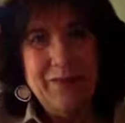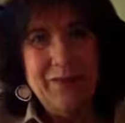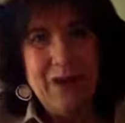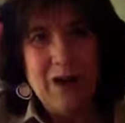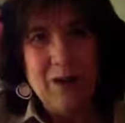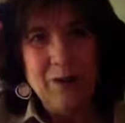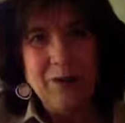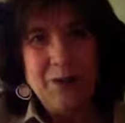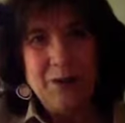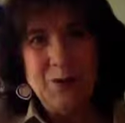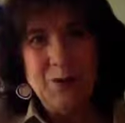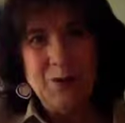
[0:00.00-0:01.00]
all those
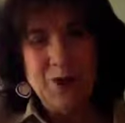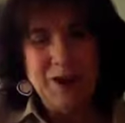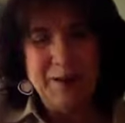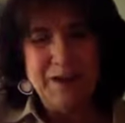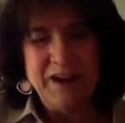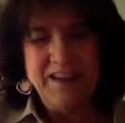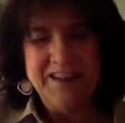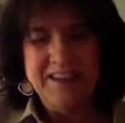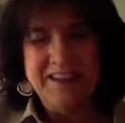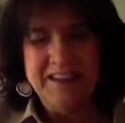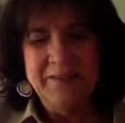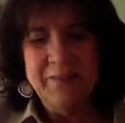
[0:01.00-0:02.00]
old gaudy
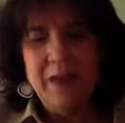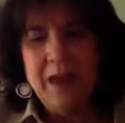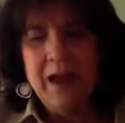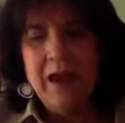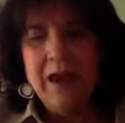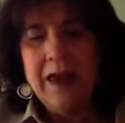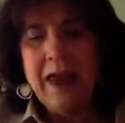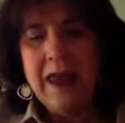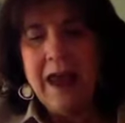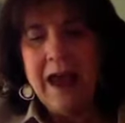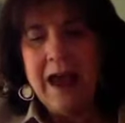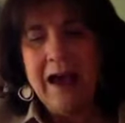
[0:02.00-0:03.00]
buttons, and
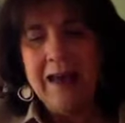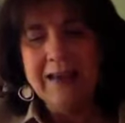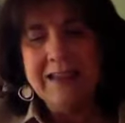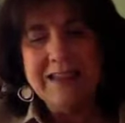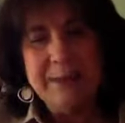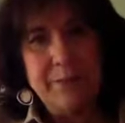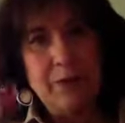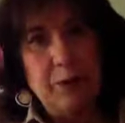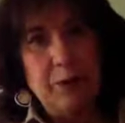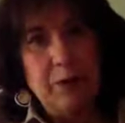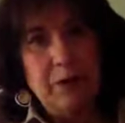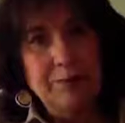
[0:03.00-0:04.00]
some
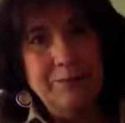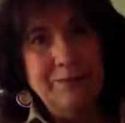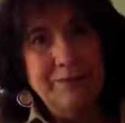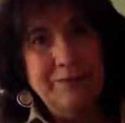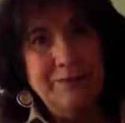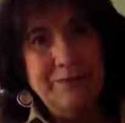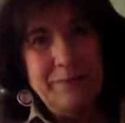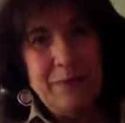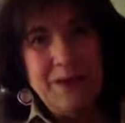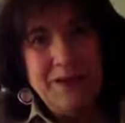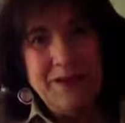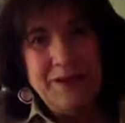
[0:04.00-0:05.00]
newer
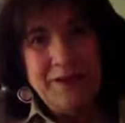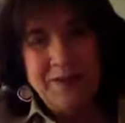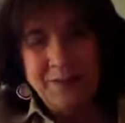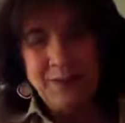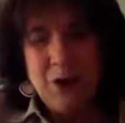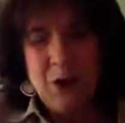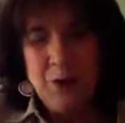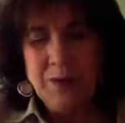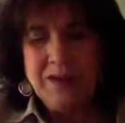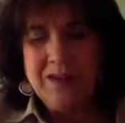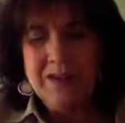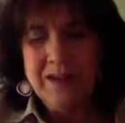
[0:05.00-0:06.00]
buttons off some
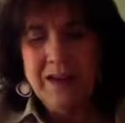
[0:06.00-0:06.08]
coats.